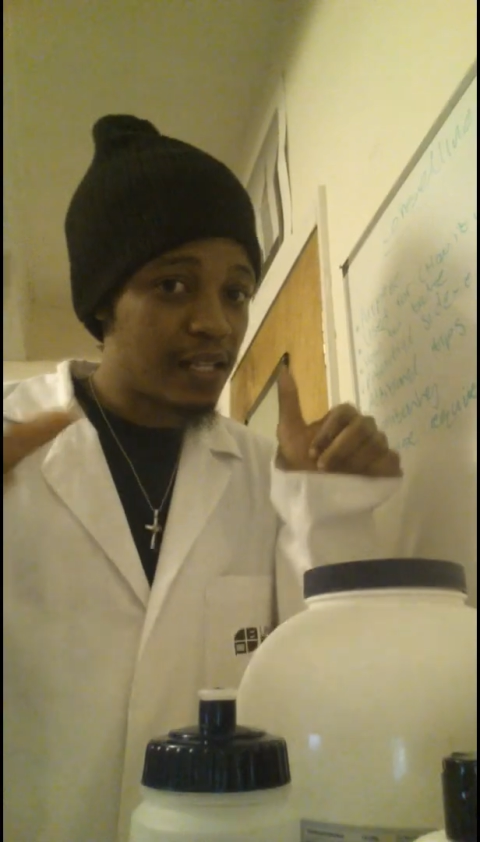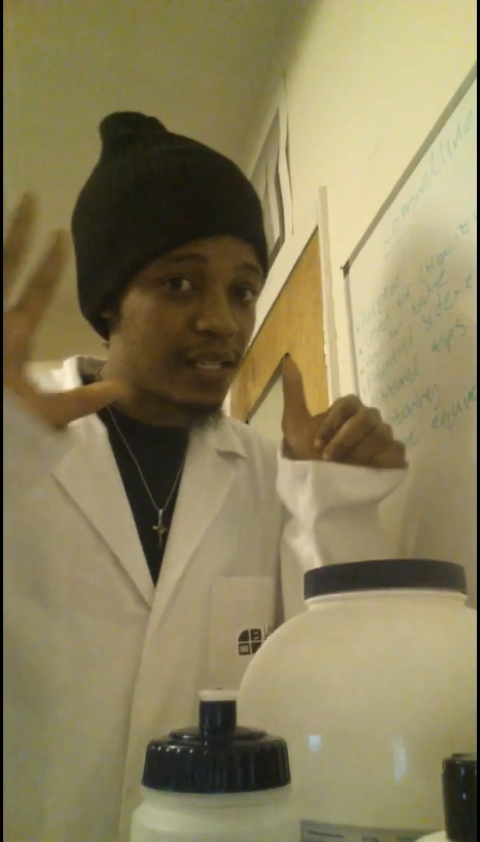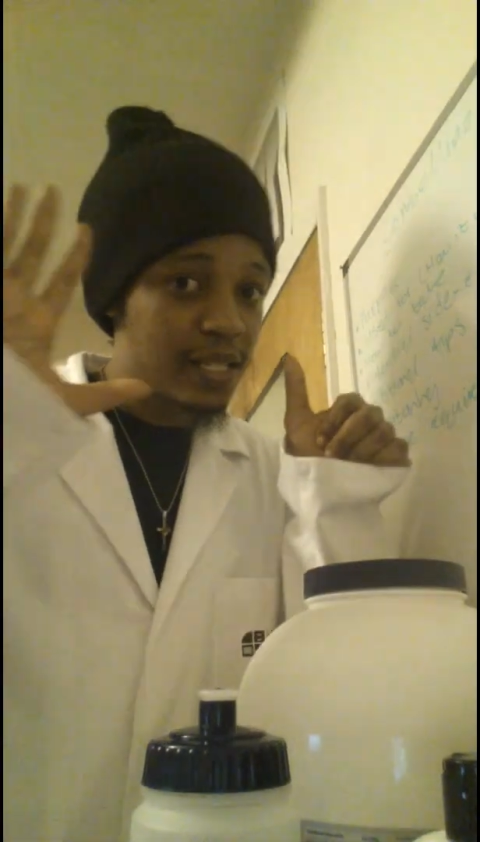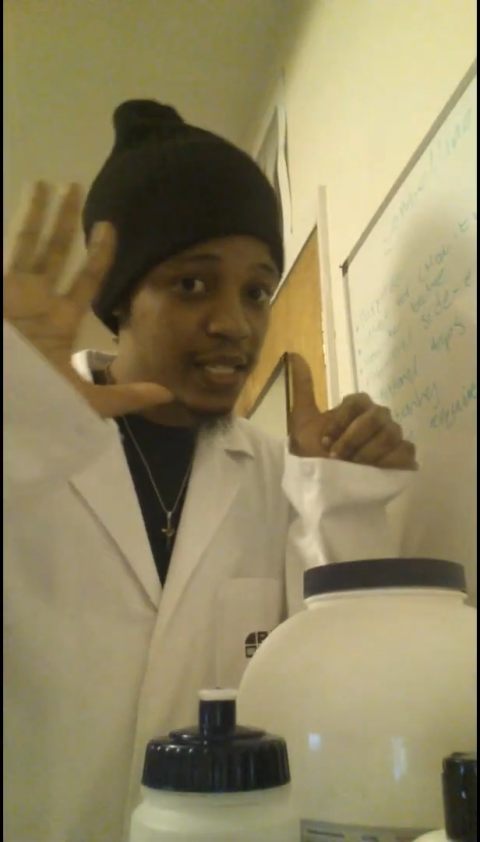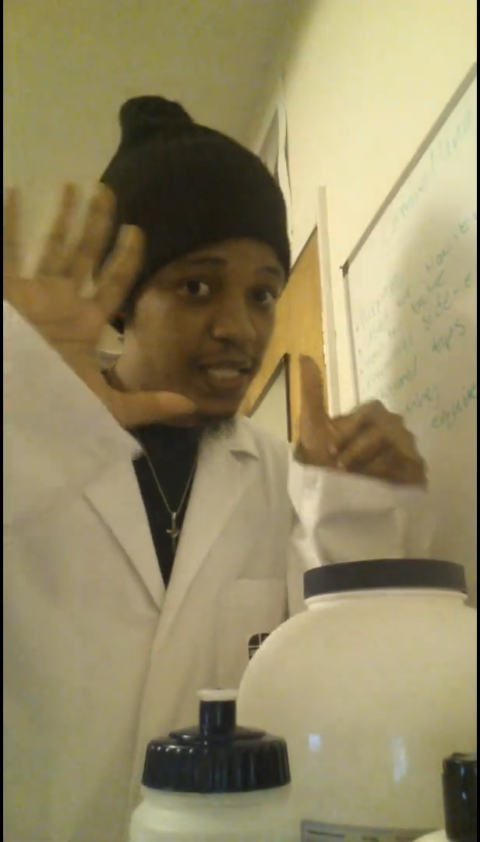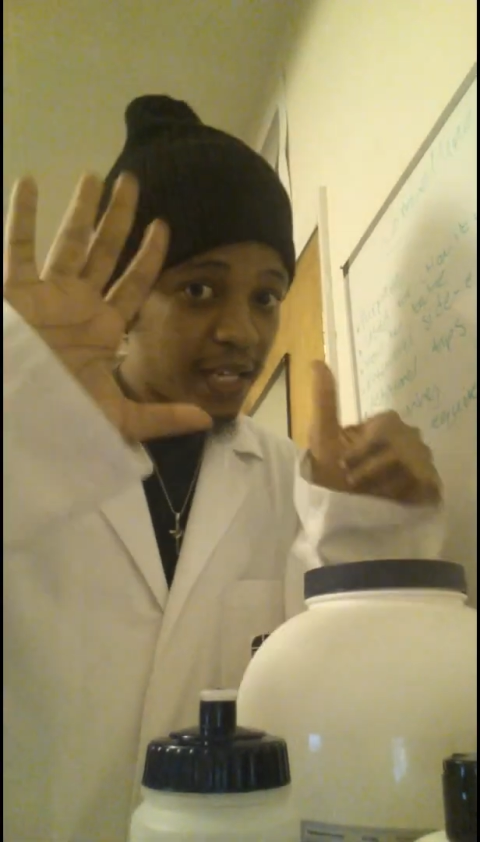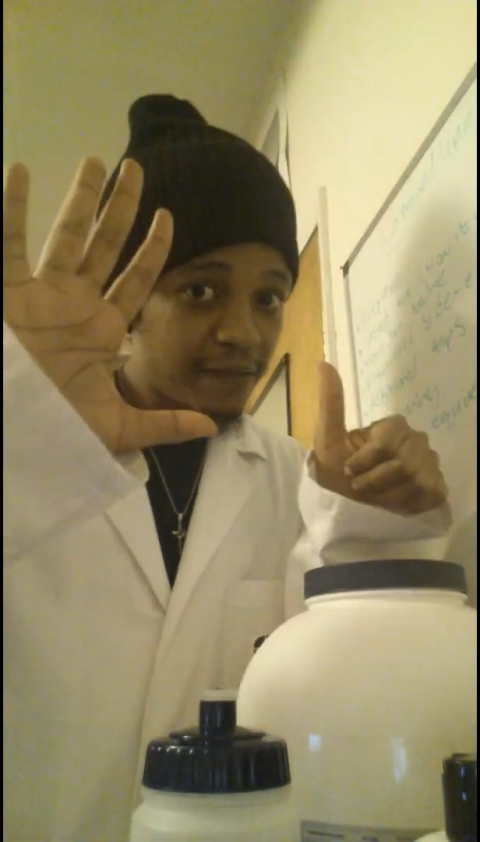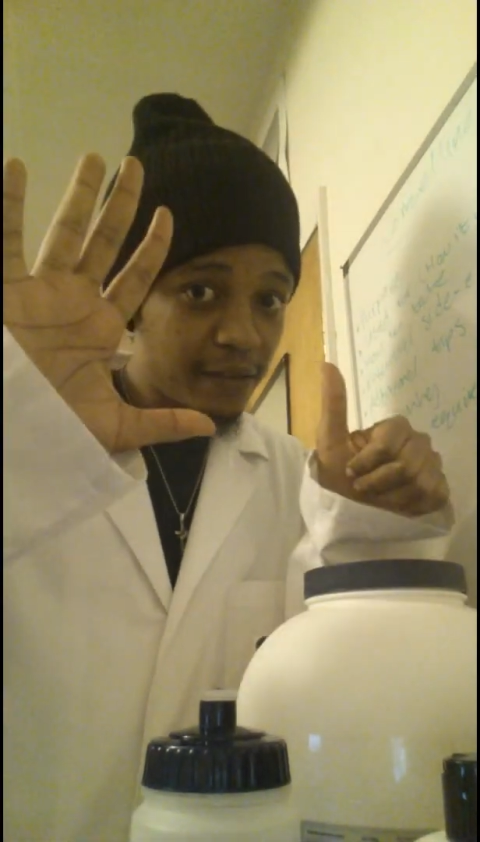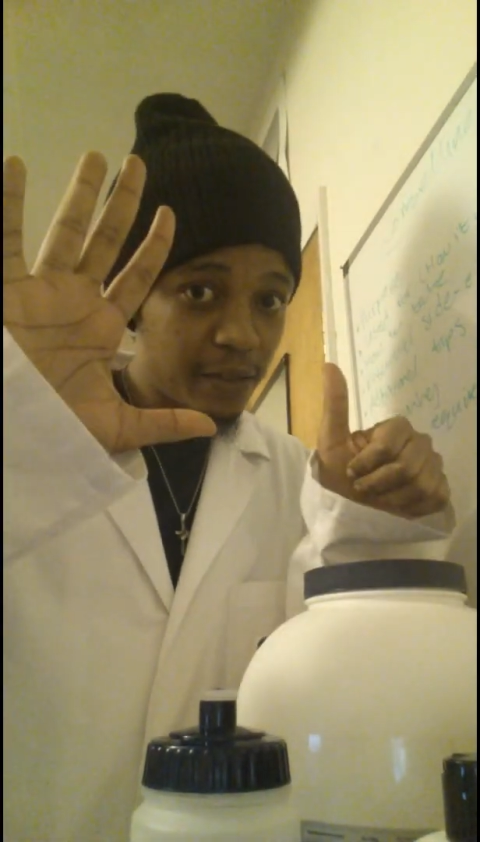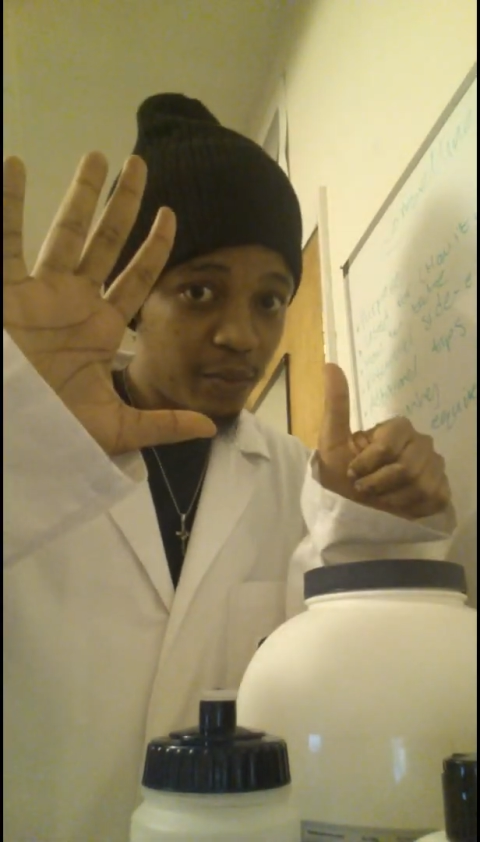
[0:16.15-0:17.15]

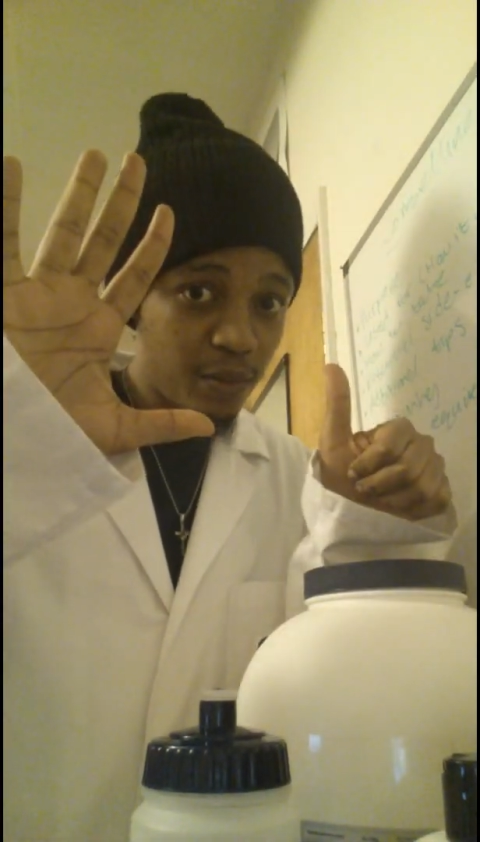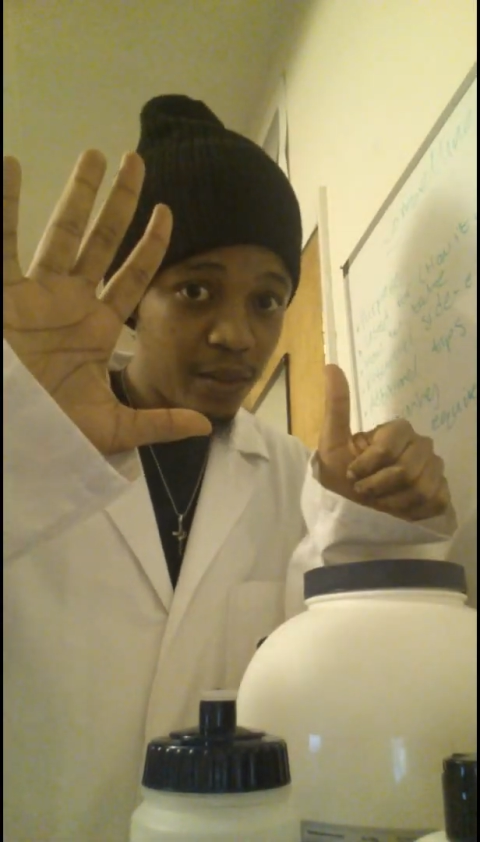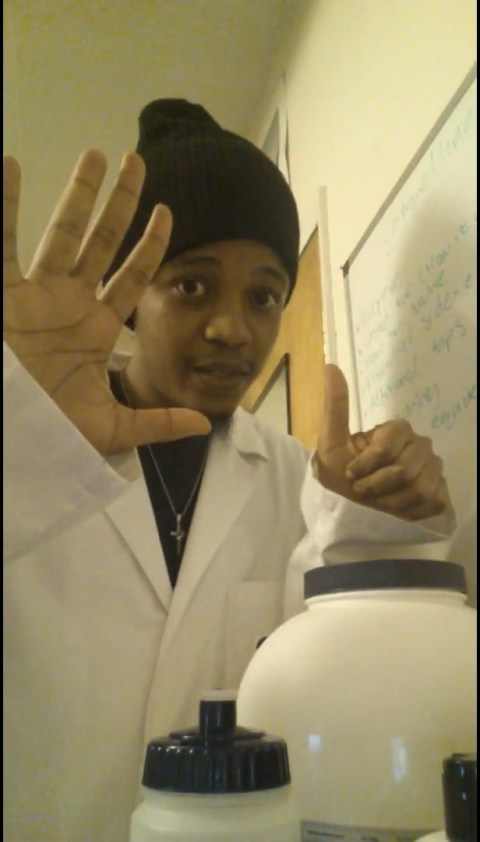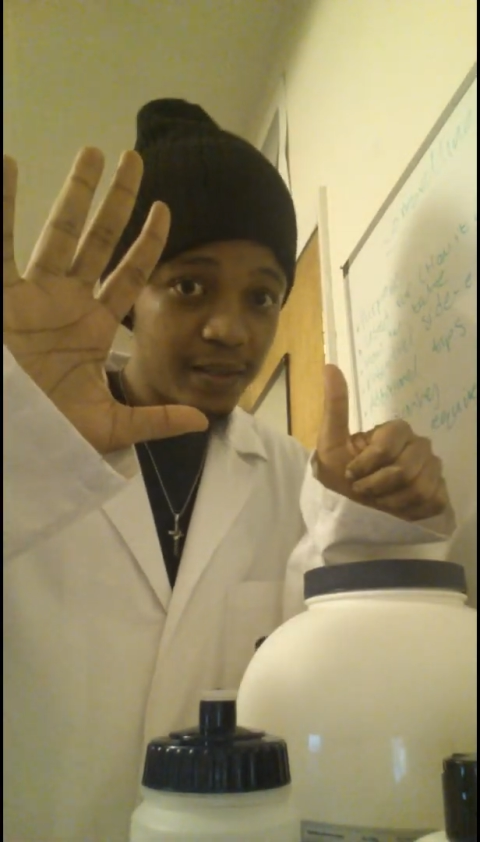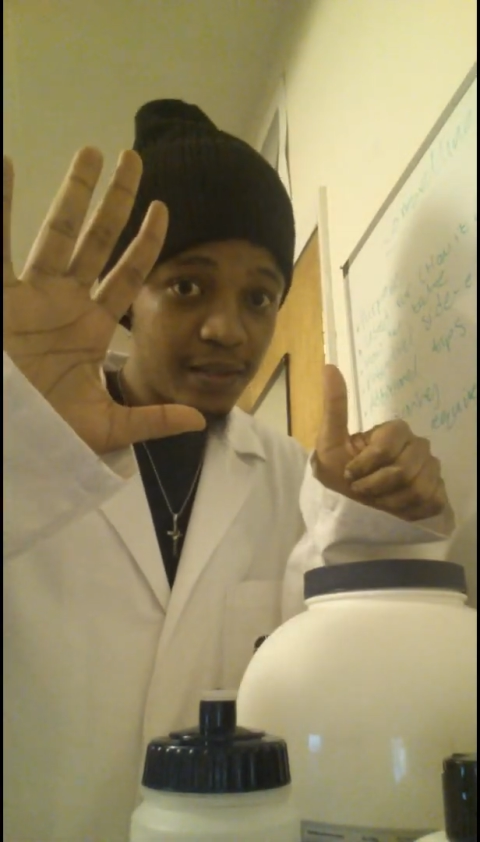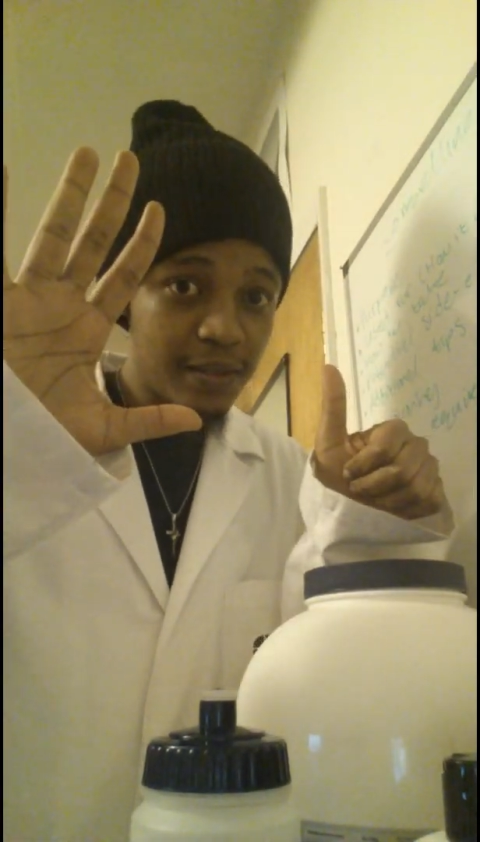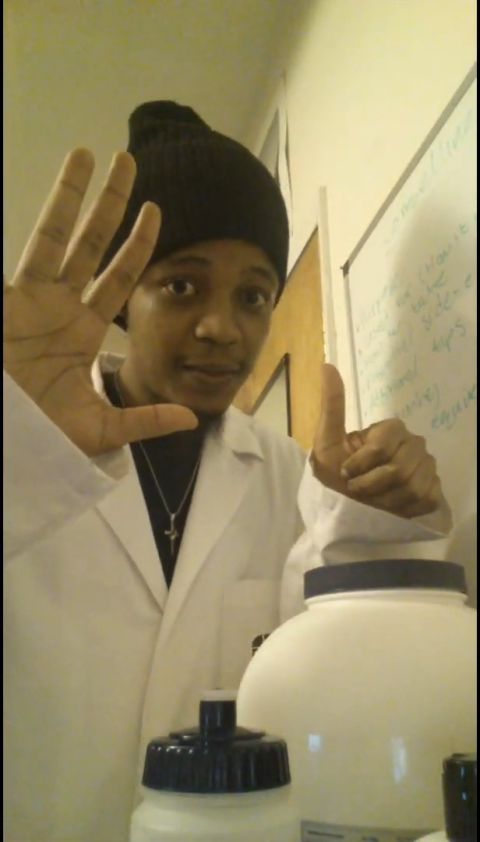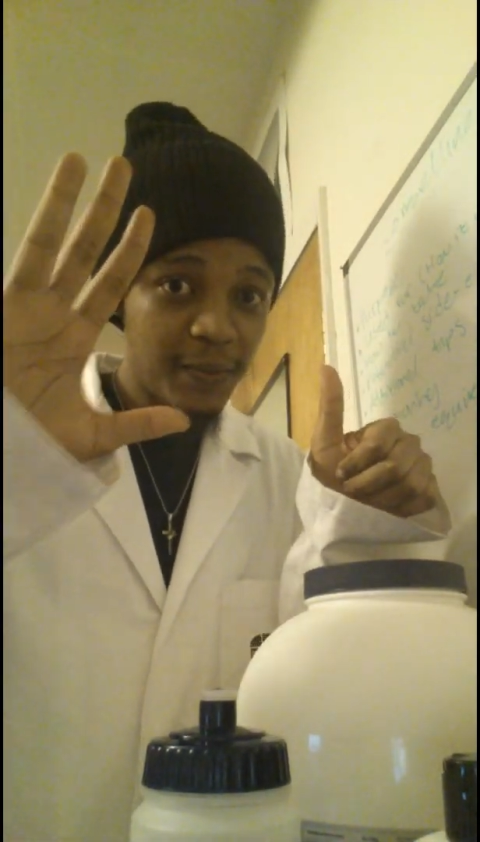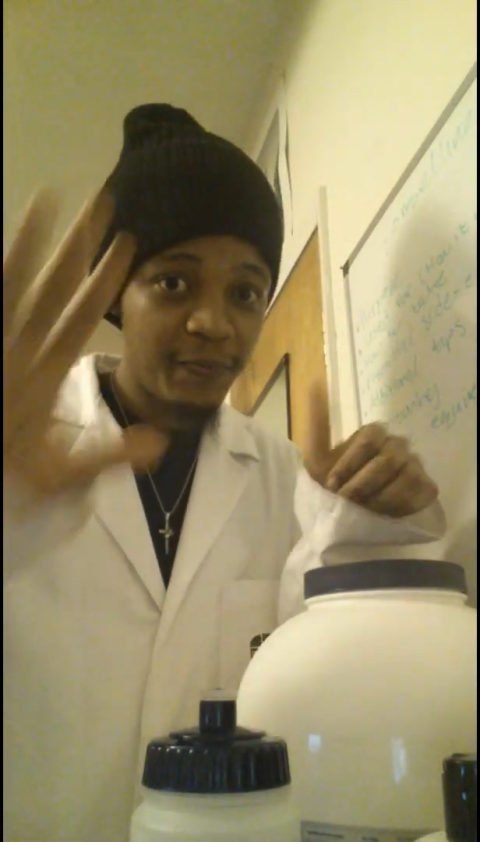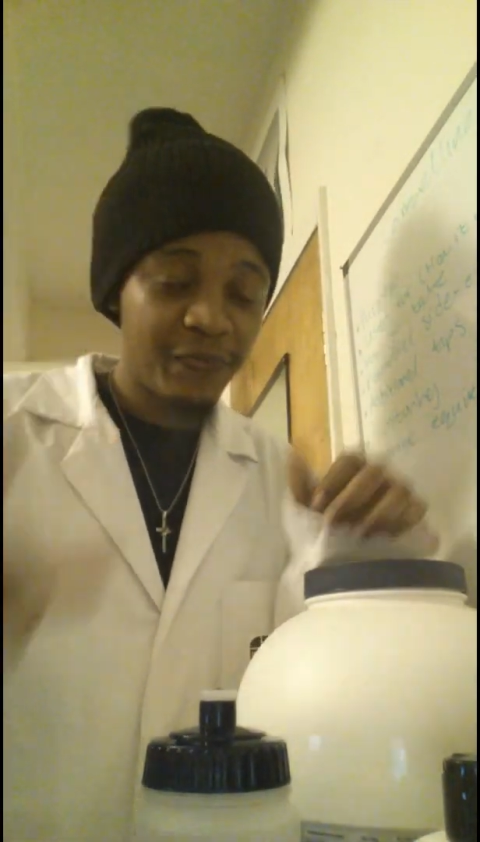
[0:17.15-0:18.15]
7 points.